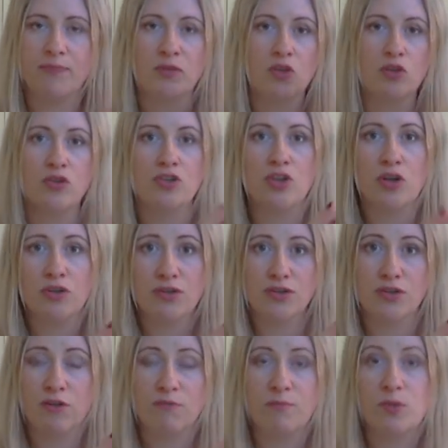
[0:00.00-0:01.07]
you don't
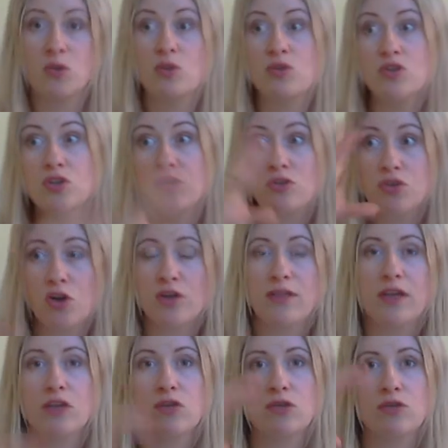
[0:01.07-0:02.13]
serve, because you know
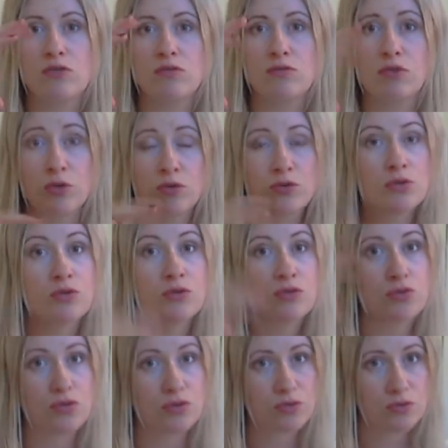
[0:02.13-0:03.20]
that who you
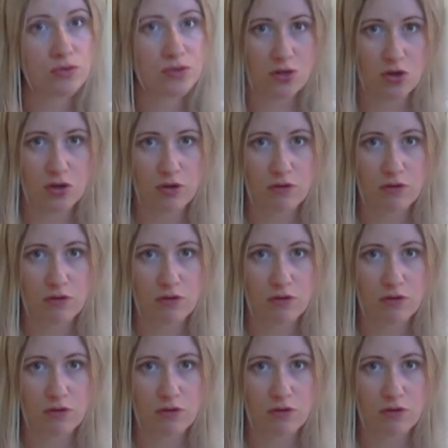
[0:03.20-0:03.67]
do serve.